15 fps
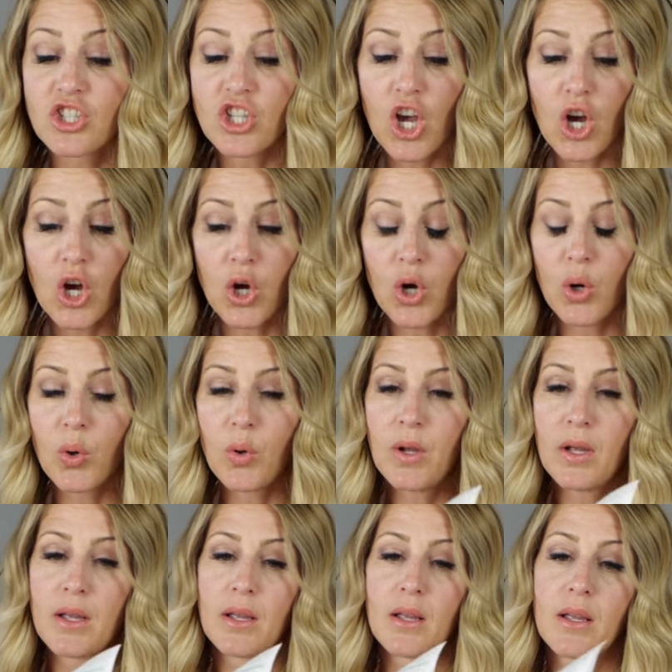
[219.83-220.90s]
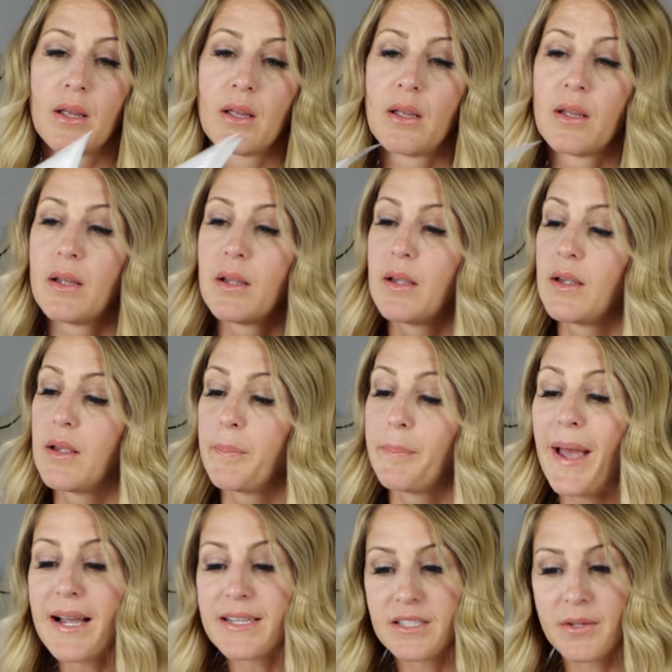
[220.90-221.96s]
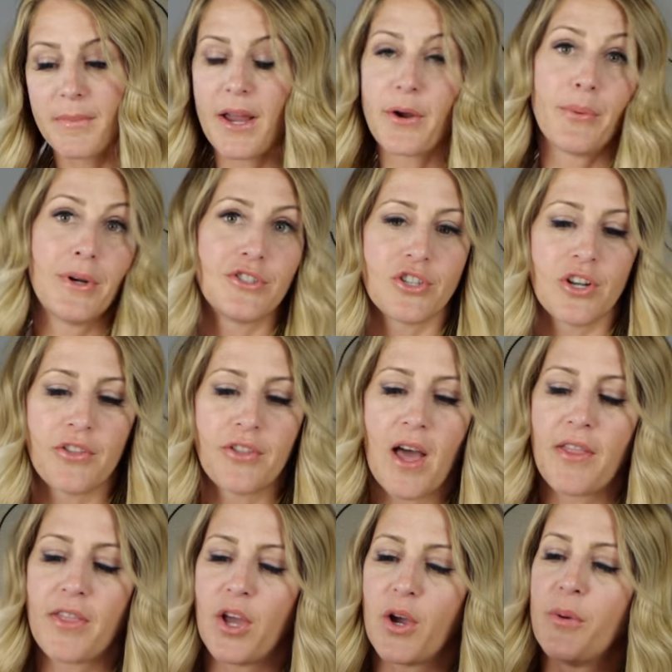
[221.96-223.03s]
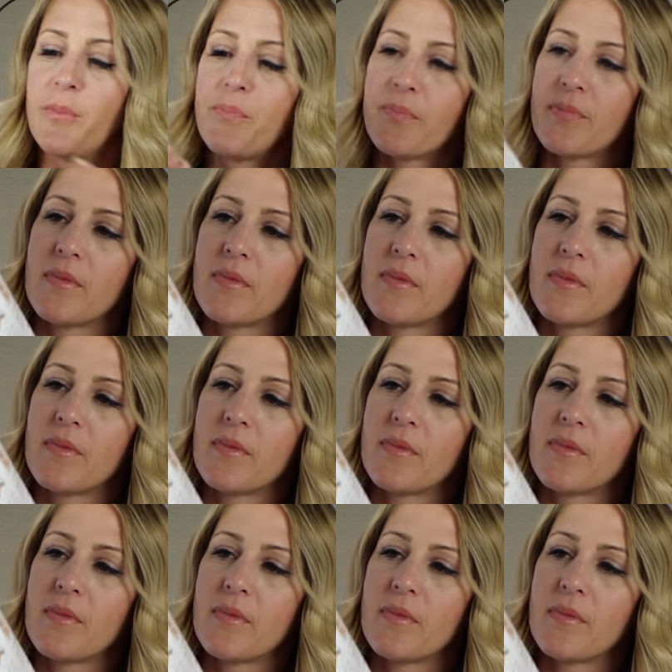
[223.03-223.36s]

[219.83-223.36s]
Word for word: So back to my original thought though.